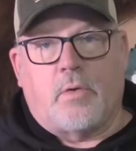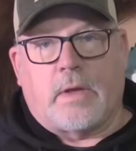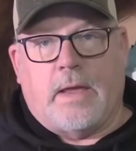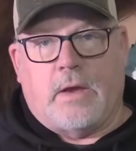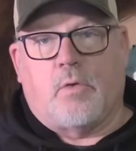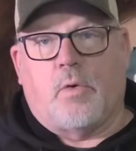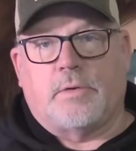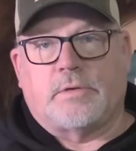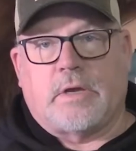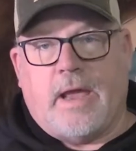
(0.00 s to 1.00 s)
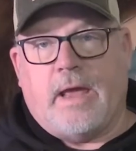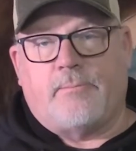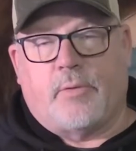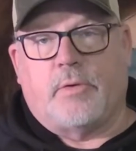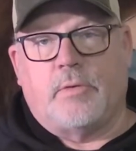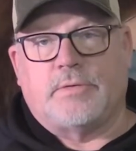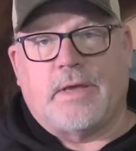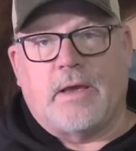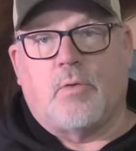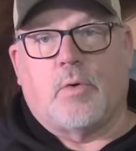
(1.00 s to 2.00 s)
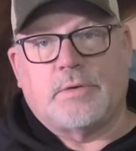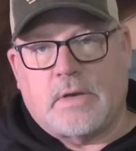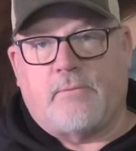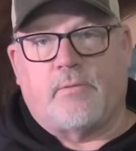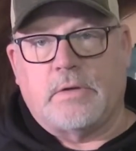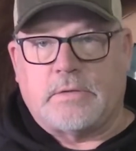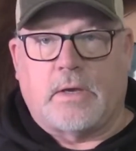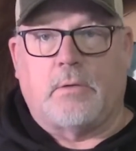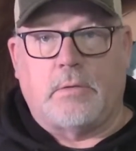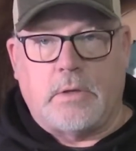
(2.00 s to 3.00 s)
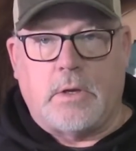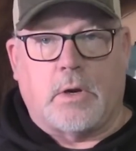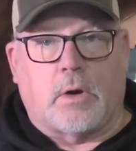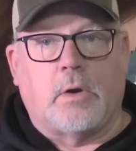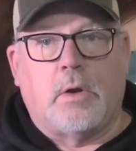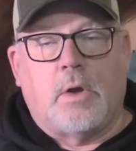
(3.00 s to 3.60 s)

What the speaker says: oak acorns can produce acorns every single year.